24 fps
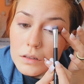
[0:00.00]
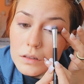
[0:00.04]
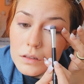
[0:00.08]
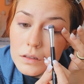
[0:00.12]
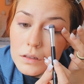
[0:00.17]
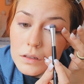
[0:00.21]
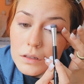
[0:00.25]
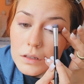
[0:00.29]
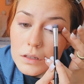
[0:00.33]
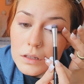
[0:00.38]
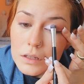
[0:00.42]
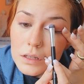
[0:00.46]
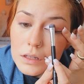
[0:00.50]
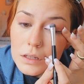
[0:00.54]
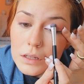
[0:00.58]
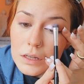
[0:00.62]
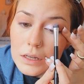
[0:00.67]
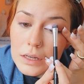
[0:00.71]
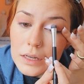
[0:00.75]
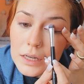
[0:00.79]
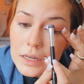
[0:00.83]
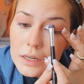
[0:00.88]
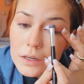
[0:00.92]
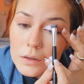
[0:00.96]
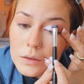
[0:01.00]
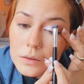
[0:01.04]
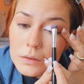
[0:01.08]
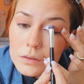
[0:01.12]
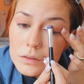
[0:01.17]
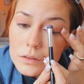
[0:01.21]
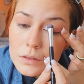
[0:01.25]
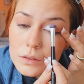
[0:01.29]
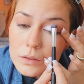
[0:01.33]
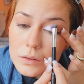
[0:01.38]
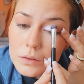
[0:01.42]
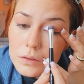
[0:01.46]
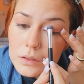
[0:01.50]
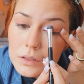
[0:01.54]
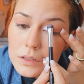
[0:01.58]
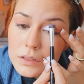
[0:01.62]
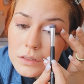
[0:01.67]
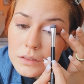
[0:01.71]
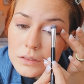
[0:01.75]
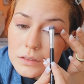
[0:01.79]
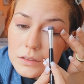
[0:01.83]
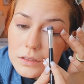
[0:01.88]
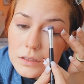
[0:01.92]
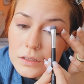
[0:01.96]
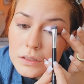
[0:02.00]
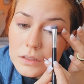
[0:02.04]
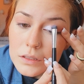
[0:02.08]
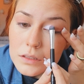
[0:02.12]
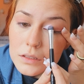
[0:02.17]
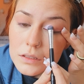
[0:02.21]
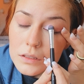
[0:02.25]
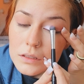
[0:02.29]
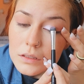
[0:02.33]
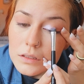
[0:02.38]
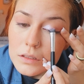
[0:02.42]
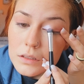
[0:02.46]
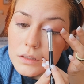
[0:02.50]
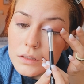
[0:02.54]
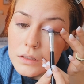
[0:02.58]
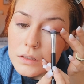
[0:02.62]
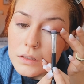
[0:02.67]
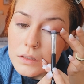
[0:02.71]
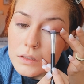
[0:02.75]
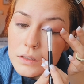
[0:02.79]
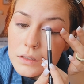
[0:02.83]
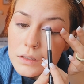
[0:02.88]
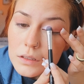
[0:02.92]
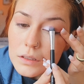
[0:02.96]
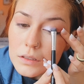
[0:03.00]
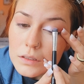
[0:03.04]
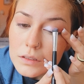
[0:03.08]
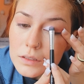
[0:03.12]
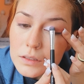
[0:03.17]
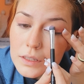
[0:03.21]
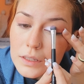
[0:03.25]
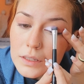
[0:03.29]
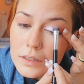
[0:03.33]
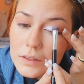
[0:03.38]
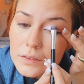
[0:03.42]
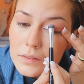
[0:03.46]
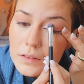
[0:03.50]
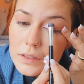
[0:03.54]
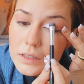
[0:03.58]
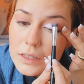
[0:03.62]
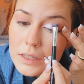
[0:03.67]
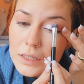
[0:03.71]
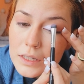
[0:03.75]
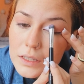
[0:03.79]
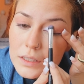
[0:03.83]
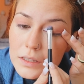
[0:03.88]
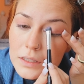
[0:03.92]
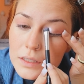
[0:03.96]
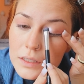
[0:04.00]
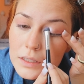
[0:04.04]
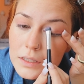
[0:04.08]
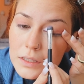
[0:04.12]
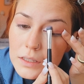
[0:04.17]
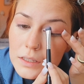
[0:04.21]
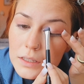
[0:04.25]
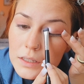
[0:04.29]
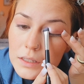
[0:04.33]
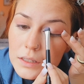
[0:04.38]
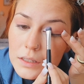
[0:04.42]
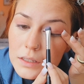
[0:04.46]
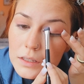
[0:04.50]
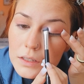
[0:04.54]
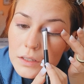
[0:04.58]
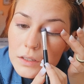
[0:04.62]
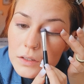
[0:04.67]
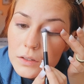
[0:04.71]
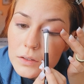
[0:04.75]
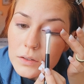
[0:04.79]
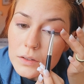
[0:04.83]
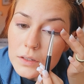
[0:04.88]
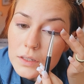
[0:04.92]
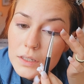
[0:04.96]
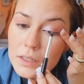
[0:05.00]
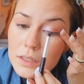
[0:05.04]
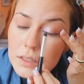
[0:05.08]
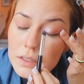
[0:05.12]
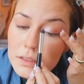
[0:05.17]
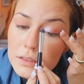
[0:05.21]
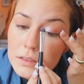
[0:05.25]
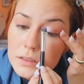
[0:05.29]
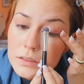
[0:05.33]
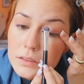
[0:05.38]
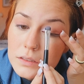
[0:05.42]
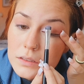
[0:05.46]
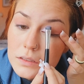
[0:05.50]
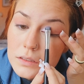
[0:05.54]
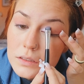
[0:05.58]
and out towards the center of the eyelid and the crease.